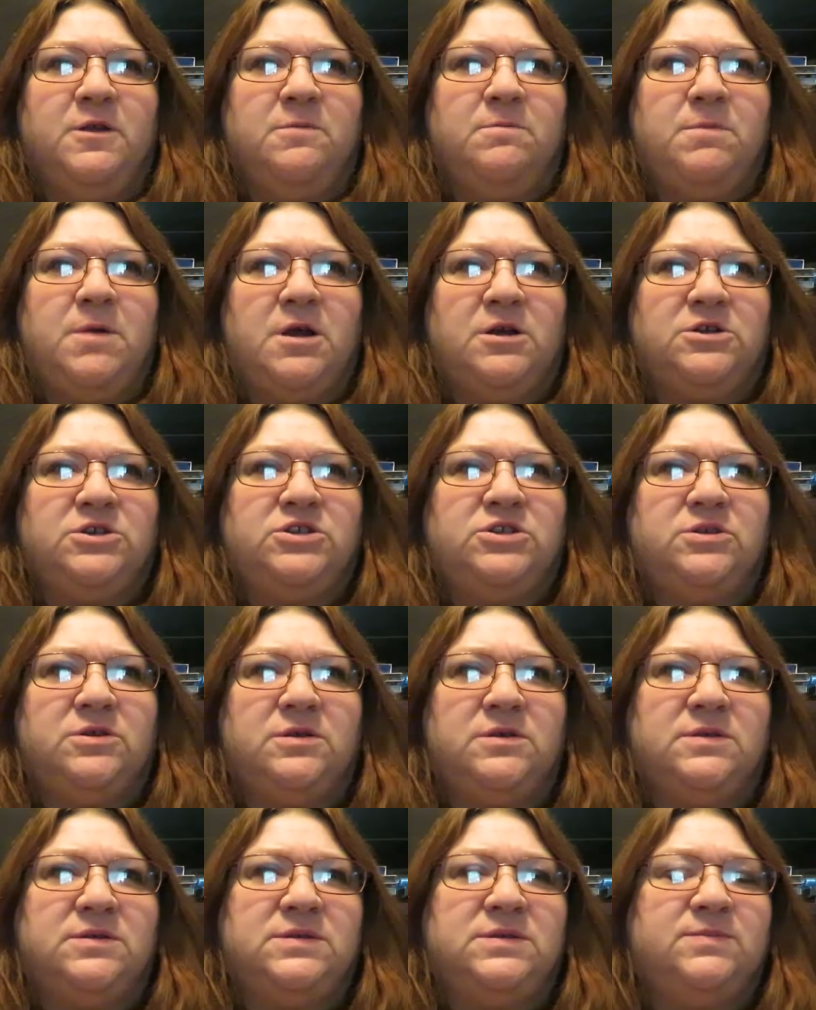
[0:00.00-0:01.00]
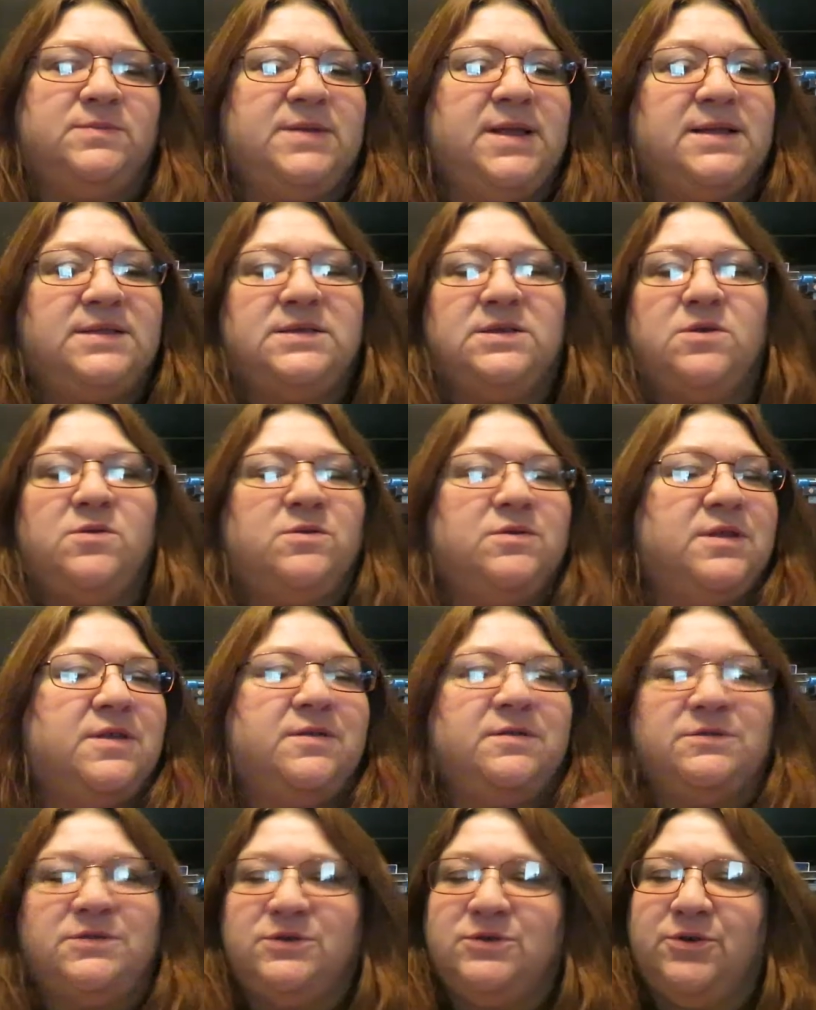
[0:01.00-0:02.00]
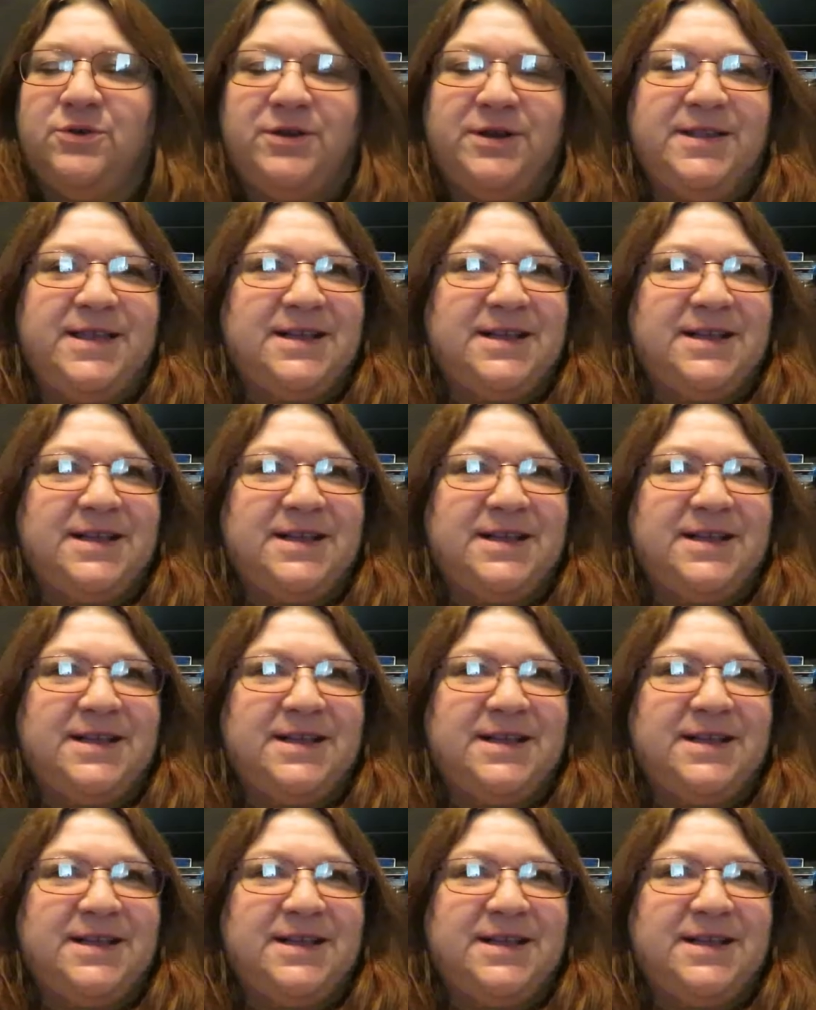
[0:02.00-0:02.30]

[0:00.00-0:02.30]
Marshalls. But that's a whole nother story.